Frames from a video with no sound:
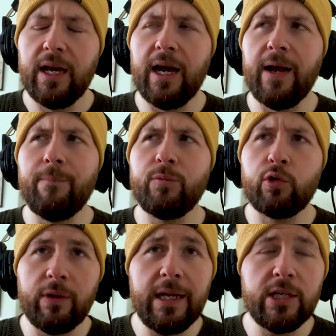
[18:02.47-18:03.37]

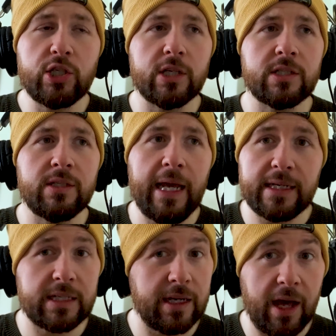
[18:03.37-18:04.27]
Grealish does
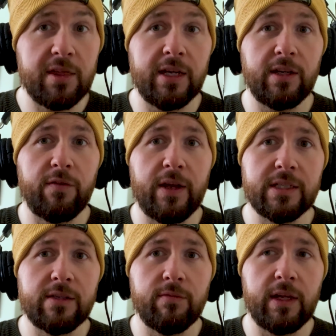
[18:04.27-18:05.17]
next to nothing
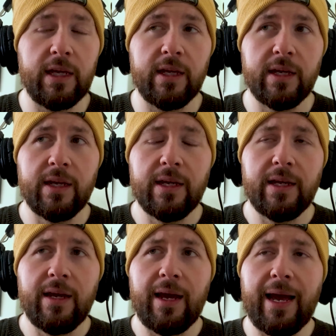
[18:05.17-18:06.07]
defensively.
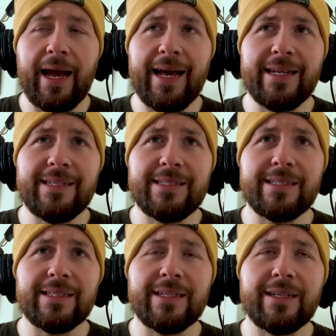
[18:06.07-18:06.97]

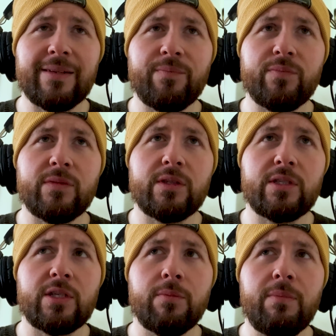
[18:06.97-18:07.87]
And
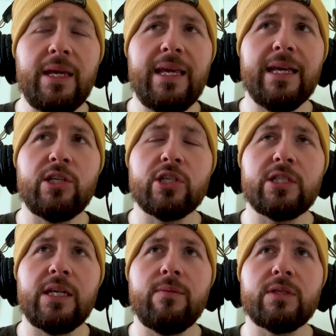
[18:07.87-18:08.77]
to me, it
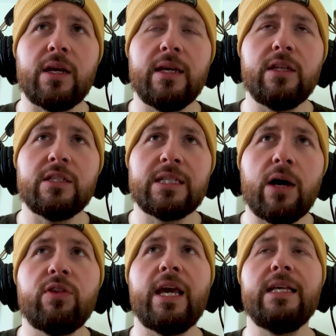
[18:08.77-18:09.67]
just seems like
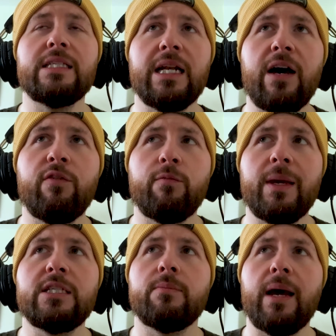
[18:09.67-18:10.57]
Southgate's love of
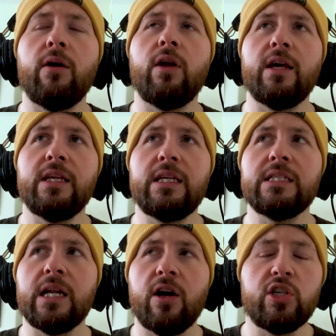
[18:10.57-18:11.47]
Mason Mount, I think,
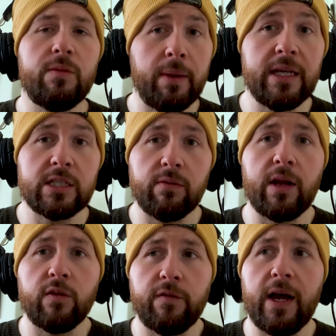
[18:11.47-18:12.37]
is largely based
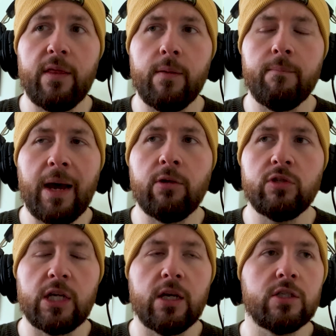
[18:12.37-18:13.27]
around the fact that
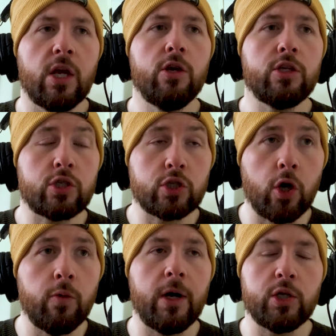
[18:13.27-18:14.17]
Mount does
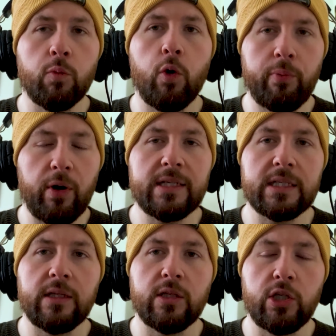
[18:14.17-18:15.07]
so much more
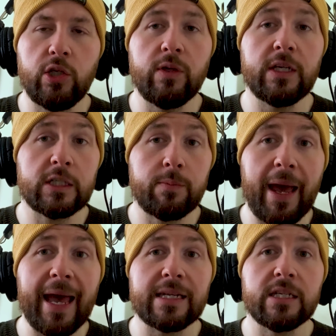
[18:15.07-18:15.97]
pressing than you'd
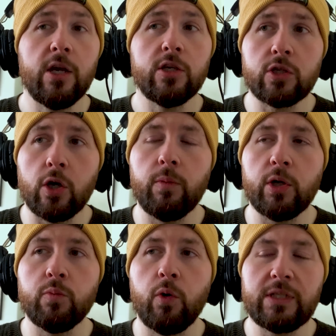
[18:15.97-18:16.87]
expect, so
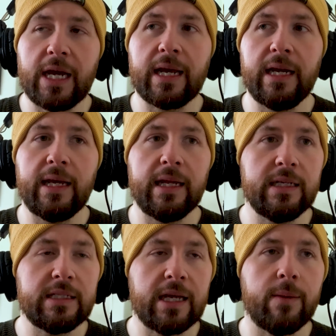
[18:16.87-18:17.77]
much more tackling and
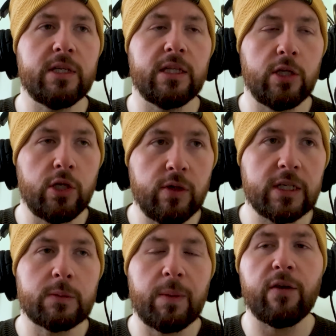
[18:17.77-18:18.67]
intercepting than you'd
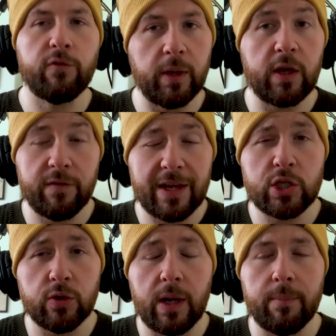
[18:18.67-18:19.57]
expect from a
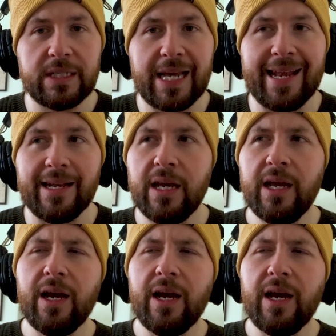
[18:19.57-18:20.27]
conventional number 10.